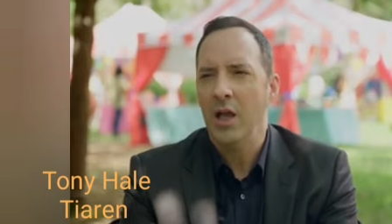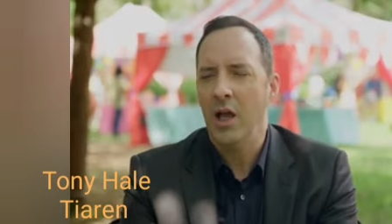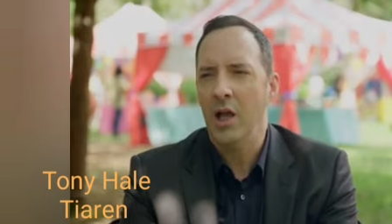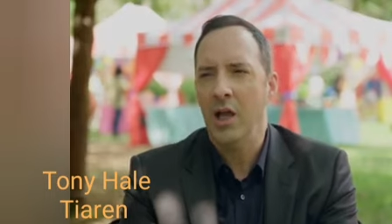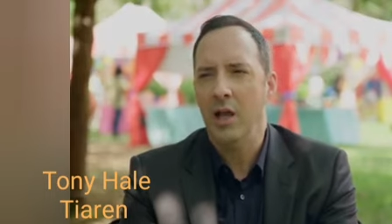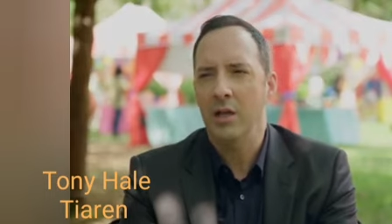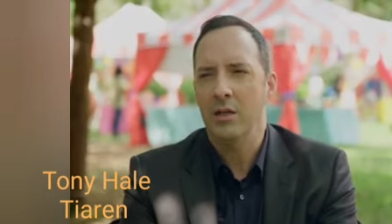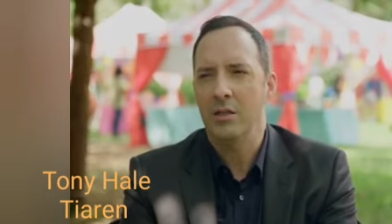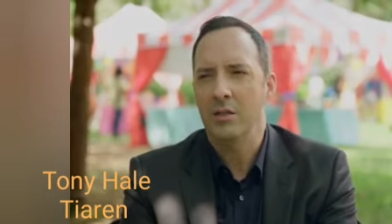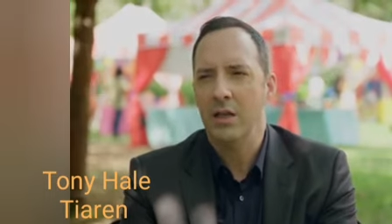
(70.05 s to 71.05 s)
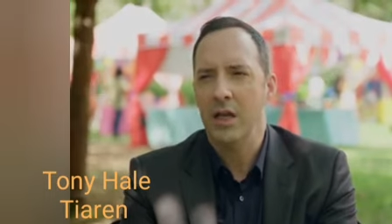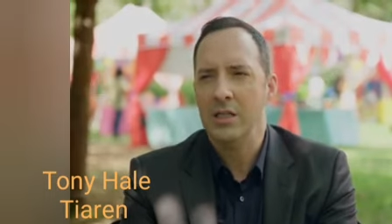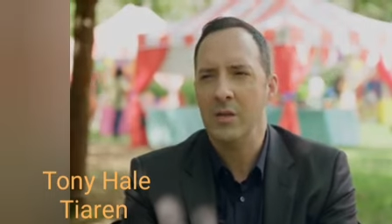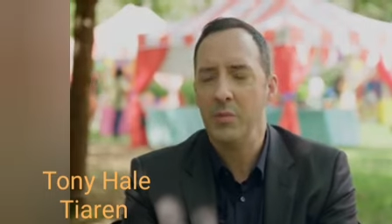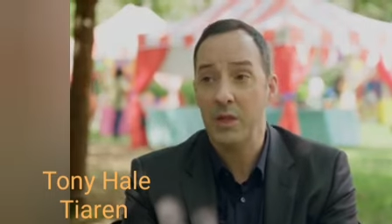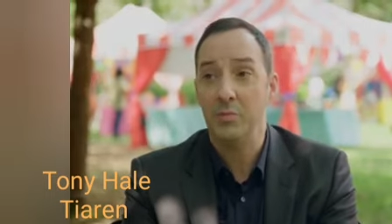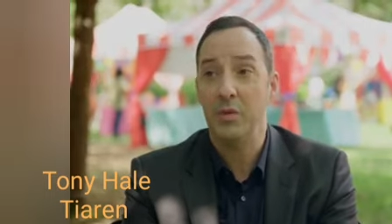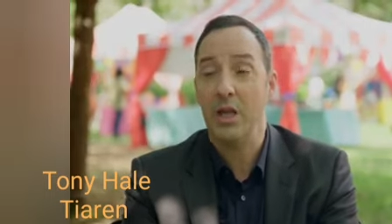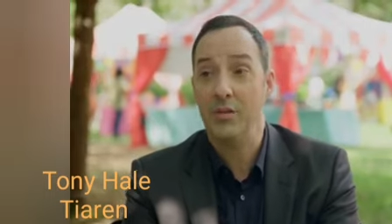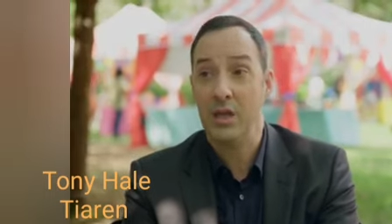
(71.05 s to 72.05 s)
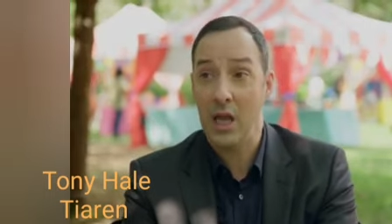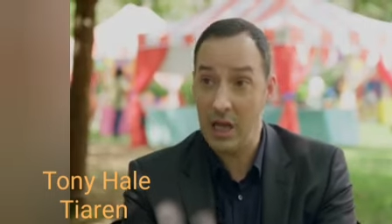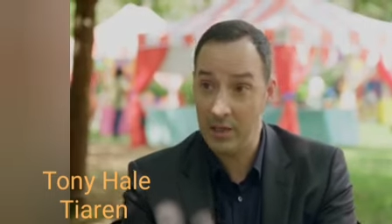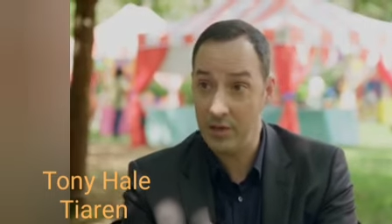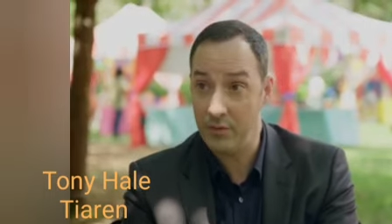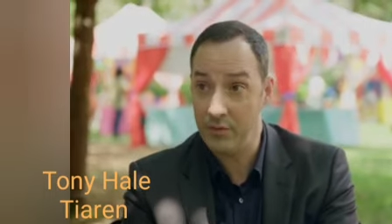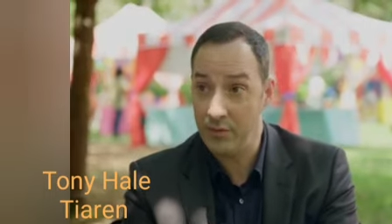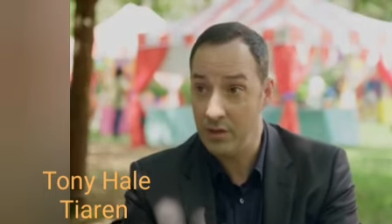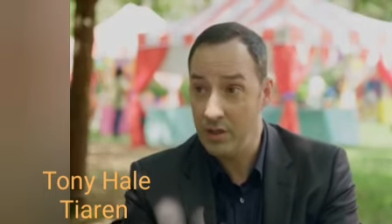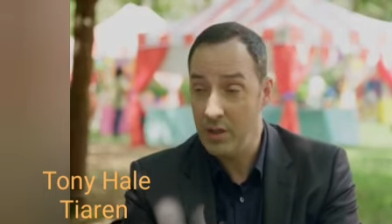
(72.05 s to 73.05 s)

I typically play the kind of